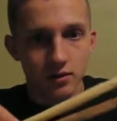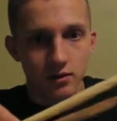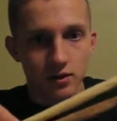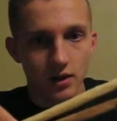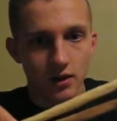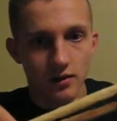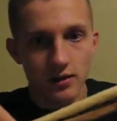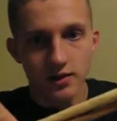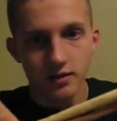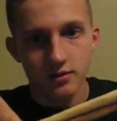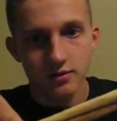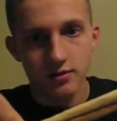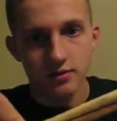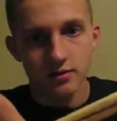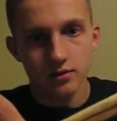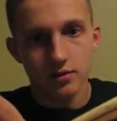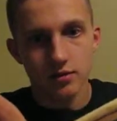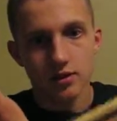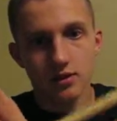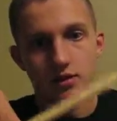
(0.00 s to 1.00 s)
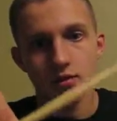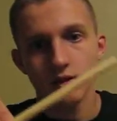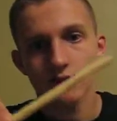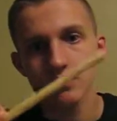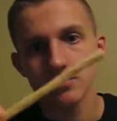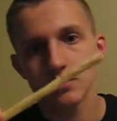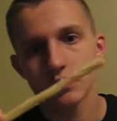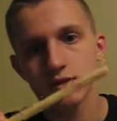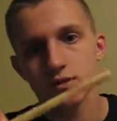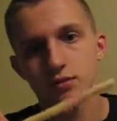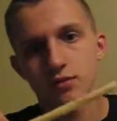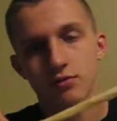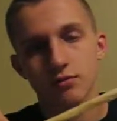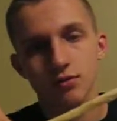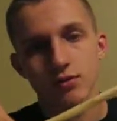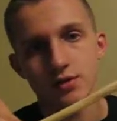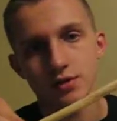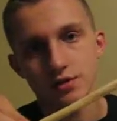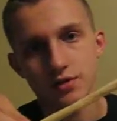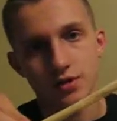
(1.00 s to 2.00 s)
And that took, that was a good
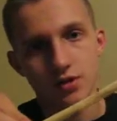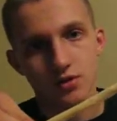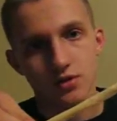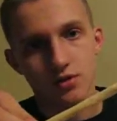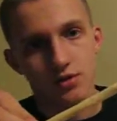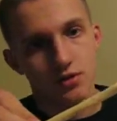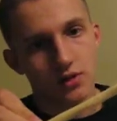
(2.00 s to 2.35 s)
3-inch section.